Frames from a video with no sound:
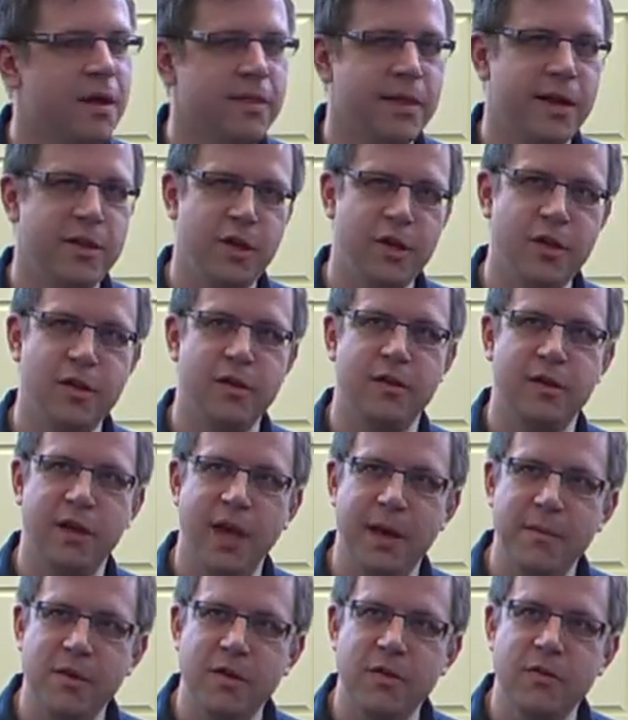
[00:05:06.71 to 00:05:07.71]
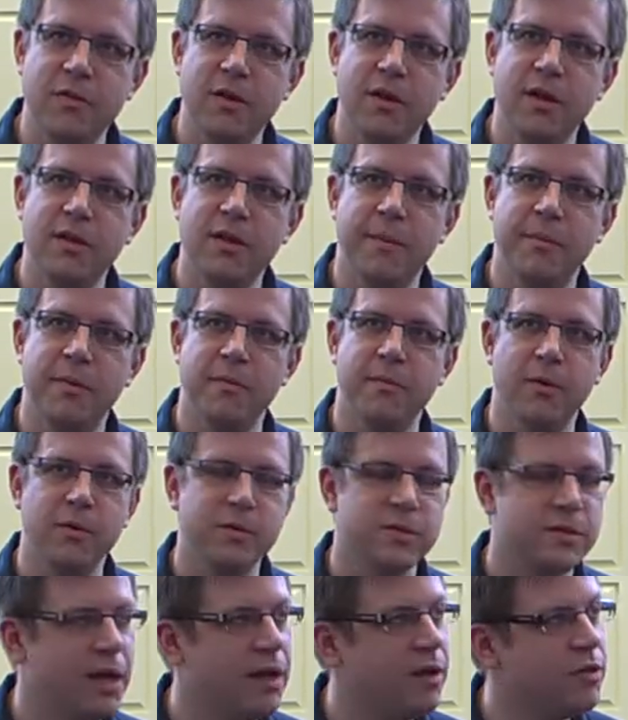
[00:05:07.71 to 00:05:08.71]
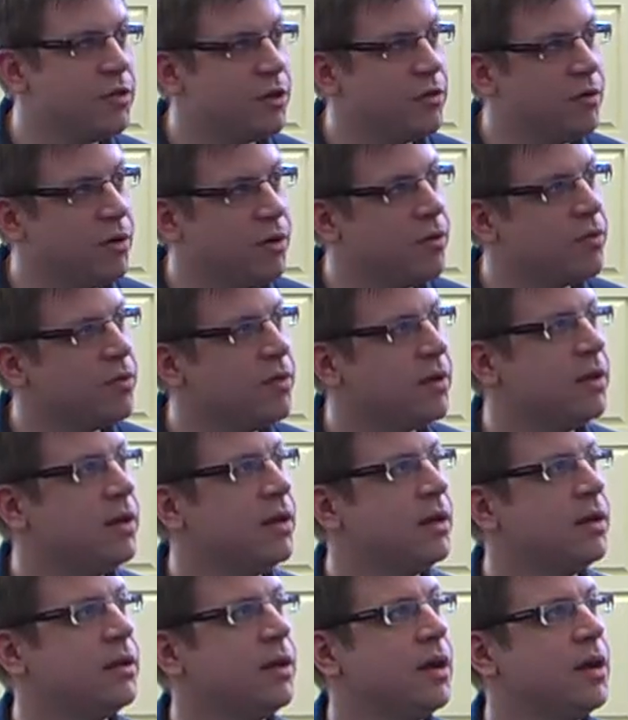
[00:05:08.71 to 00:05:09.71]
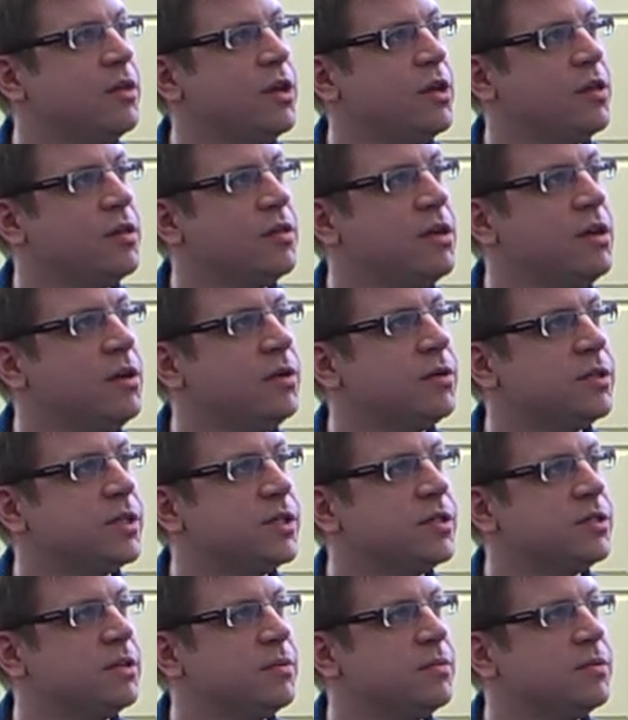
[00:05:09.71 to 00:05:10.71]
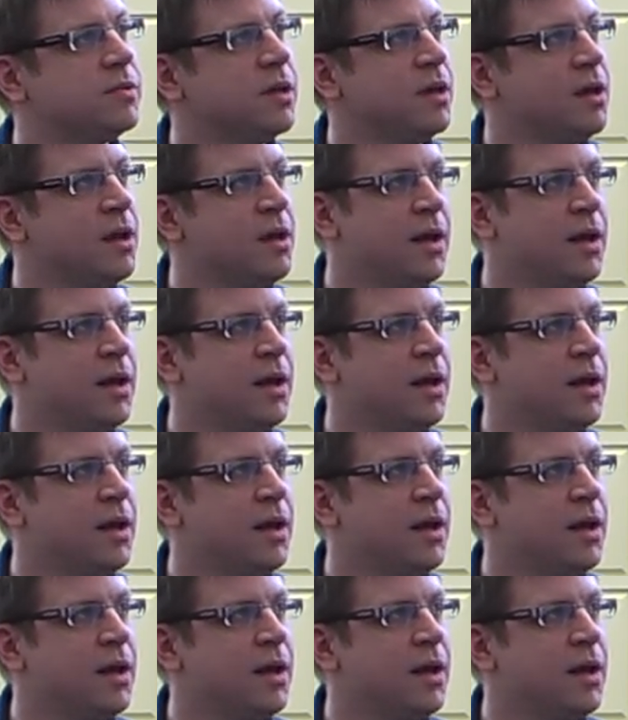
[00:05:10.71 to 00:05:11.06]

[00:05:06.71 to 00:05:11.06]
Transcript: That changes the chemistry, that promotes algae growth, and it changes ecosystems.